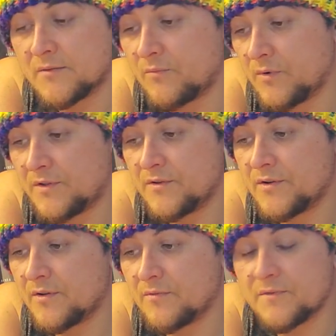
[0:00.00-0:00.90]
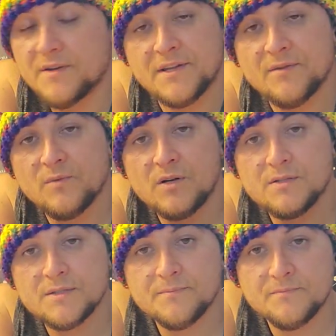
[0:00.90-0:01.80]
When you know, the Ten of
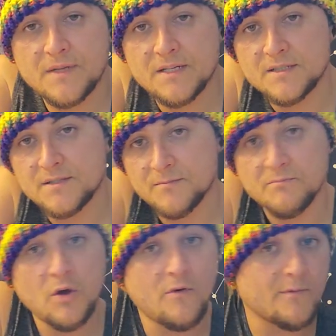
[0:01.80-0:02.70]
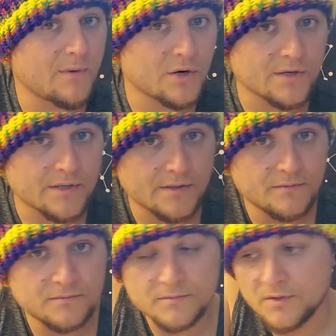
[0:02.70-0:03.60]
Wands. That is overburdened.
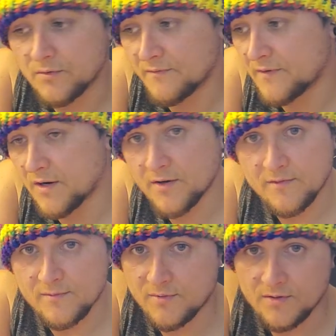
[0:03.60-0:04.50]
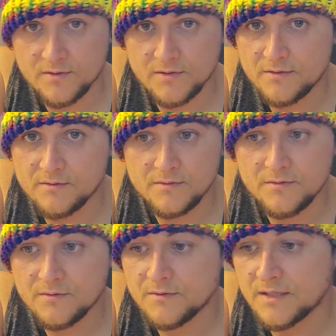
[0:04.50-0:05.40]
You are very overburdened.
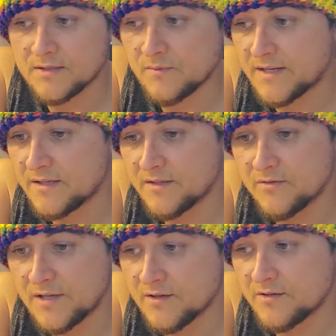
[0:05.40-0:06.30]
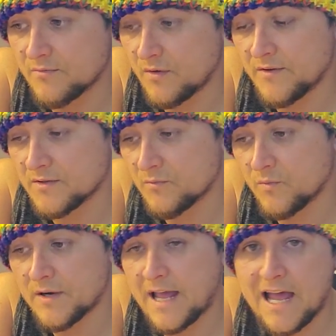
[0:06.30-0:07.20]
That's a weight that you carry. There's a
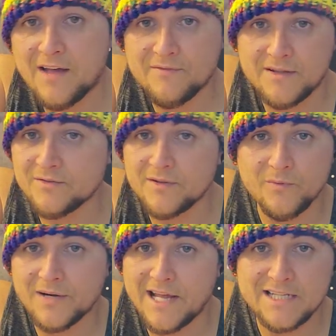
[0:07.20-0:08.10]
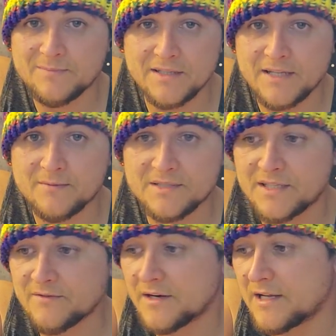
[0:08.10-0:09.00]
one half. That's only one aspect that I'm
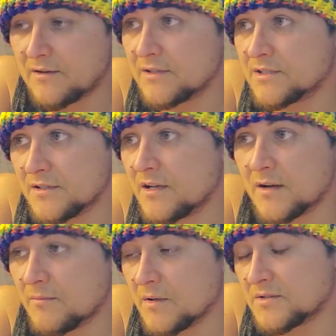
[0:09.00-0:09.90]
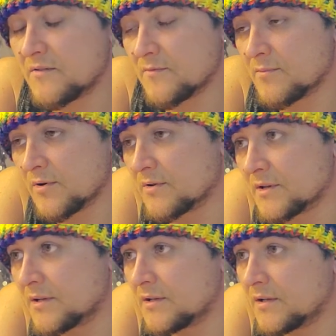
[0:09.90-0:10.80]
seeing right now. Is
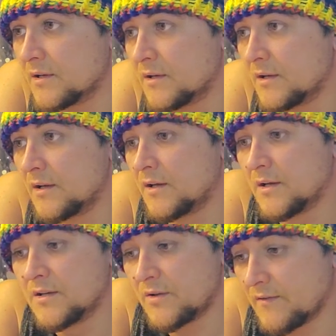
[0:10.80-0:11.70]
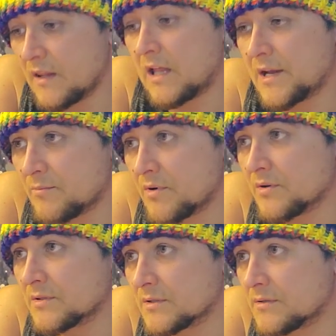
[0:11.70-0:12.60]
overburdened. You have a lot of
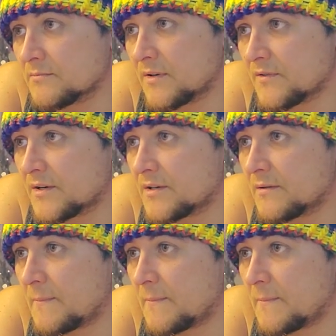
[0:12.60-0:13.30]
burdens, my friend.